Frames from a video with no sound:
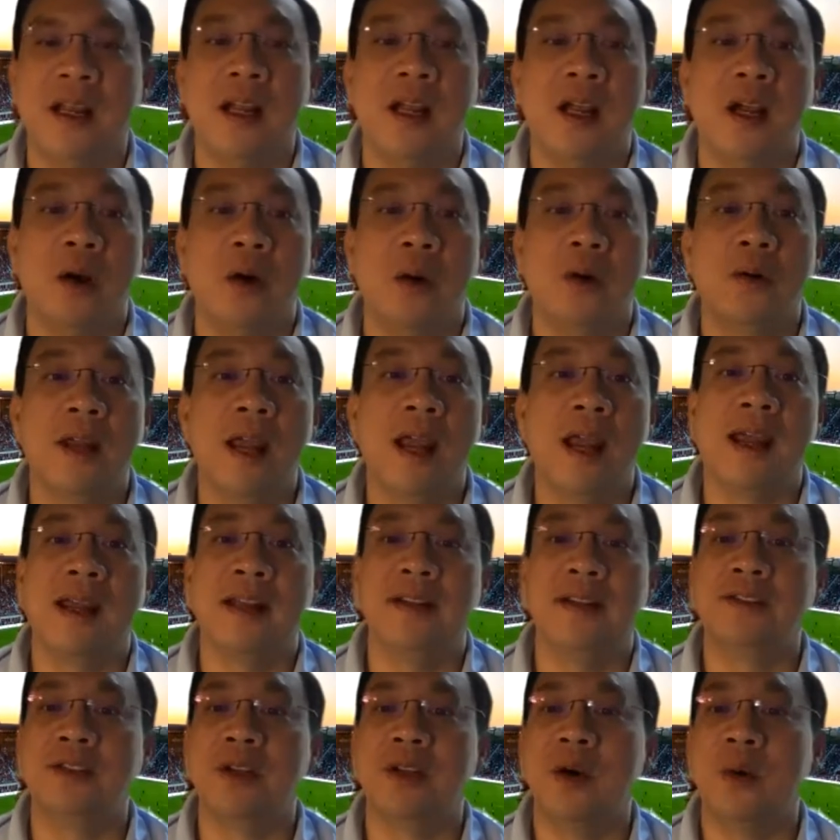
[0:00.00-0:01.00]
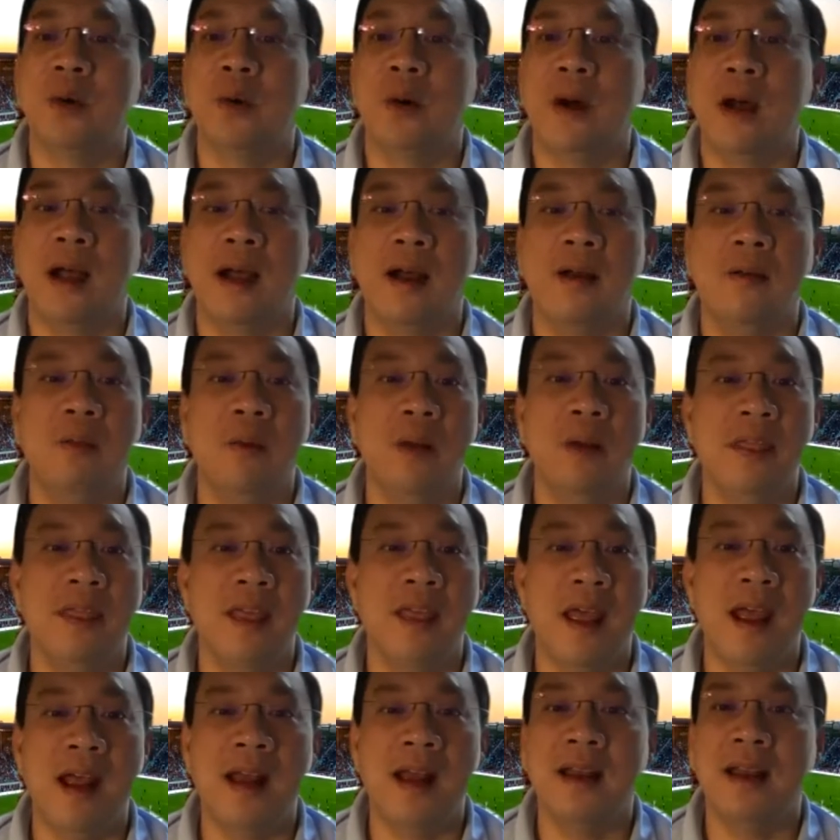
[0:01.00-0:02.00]
Okay, so with
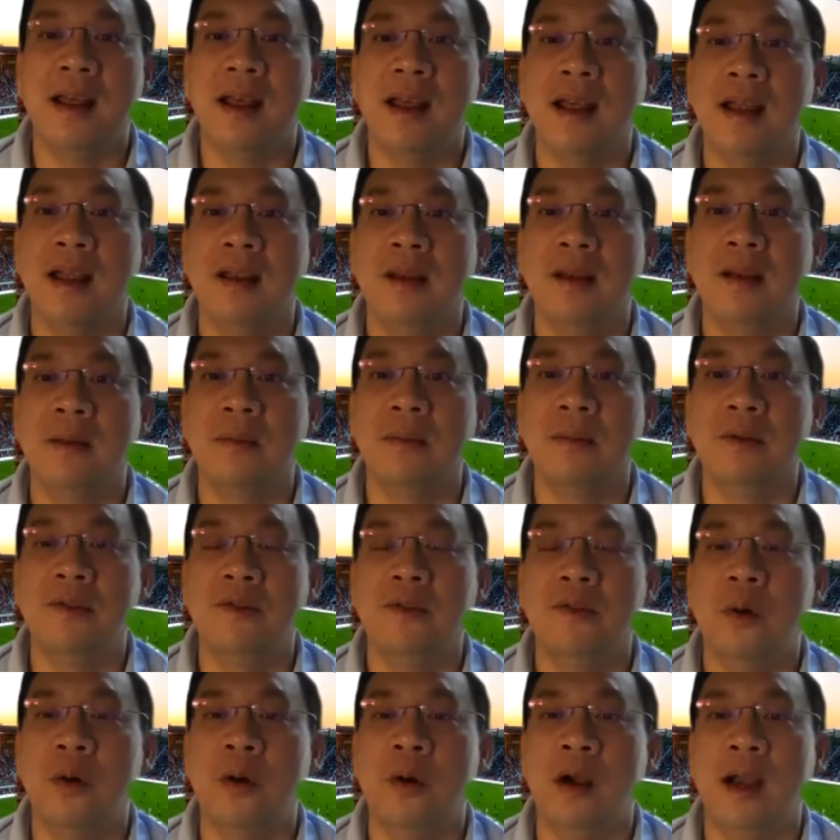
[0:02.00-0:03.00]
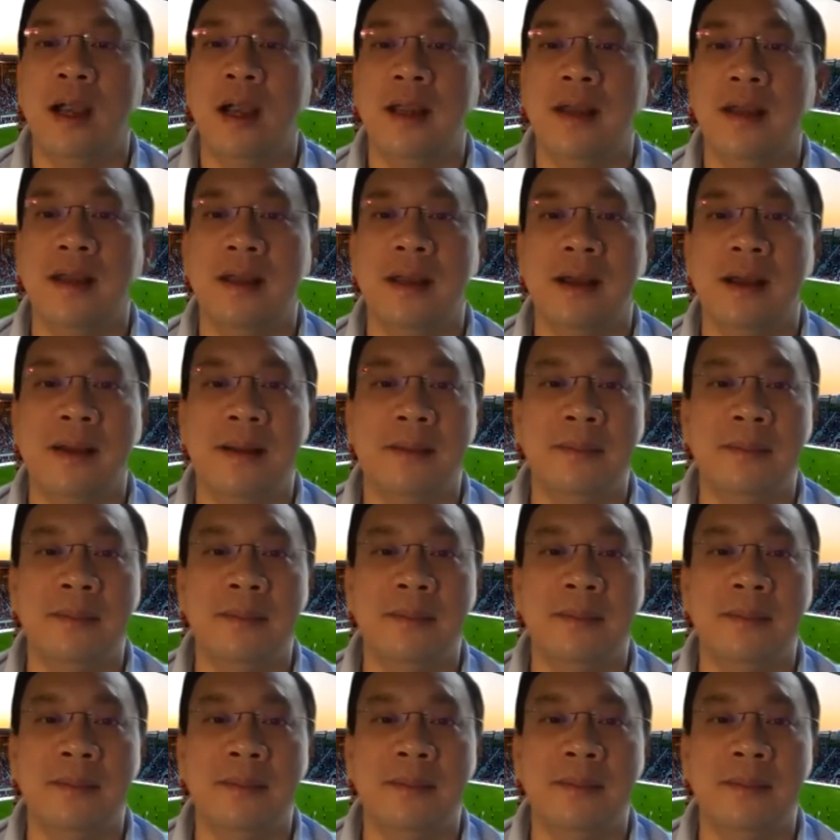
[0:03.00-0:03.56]
that, before I